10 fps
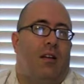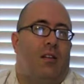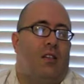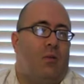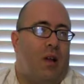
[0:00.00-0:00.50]

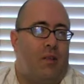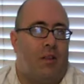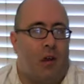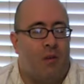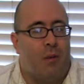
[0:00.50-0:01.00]
So we have
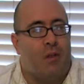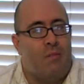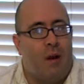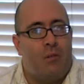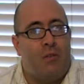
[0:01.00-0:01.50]
coming up the
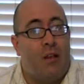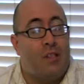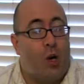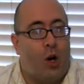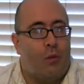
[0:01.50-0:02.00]
mountain as
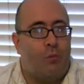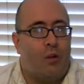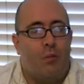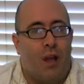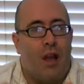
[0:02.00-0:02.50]
heart
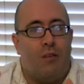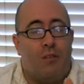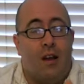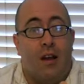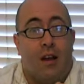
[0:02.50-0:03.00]
prep. We have
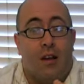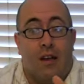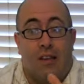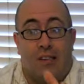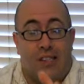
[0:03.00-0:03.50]

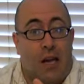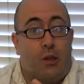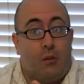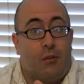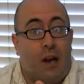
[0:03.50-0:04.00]

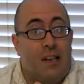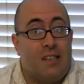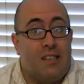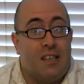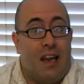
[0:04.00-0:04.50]

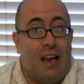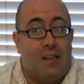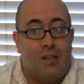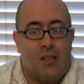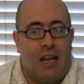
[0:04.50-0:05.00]
sacrifice
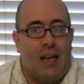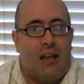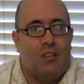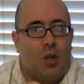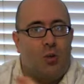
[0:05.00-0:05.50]
as a
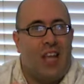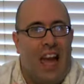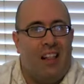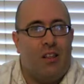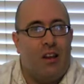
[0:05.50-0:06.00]

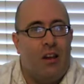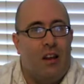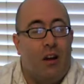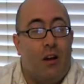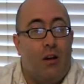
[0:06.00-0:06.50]

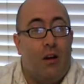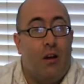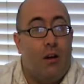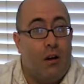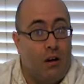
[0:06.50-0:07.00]
totality
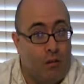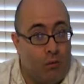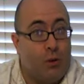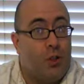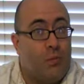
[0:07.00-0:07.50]
of
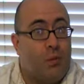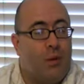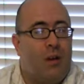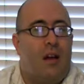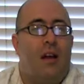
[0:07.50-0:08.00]
worship.
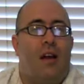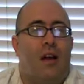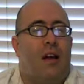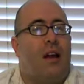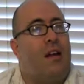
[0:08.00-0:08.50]

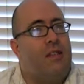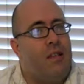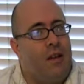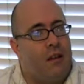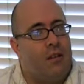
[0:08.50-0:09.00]
And
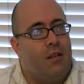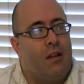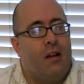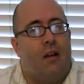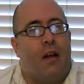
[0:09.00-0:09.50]
then,
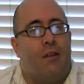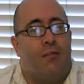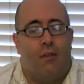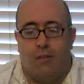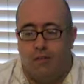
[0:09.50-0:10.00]

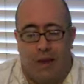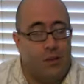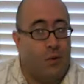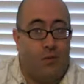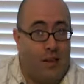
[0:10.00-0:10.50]
if as
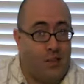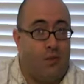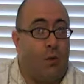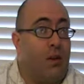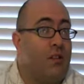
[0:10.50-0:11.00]
we fast
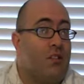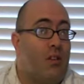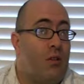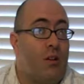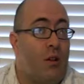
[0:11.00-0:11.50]
forward into the New